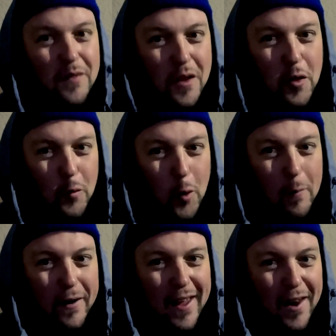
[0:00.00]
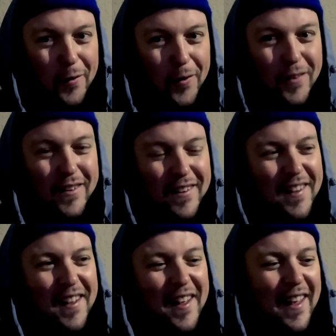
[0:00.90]
the Roman candle.
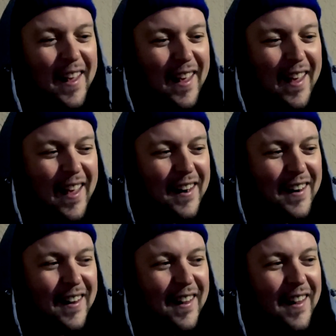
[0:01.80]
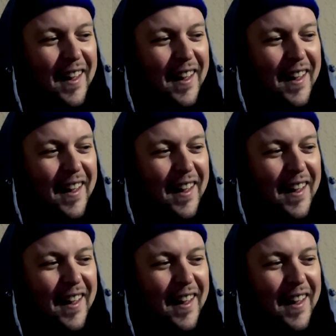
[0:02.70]
And uh,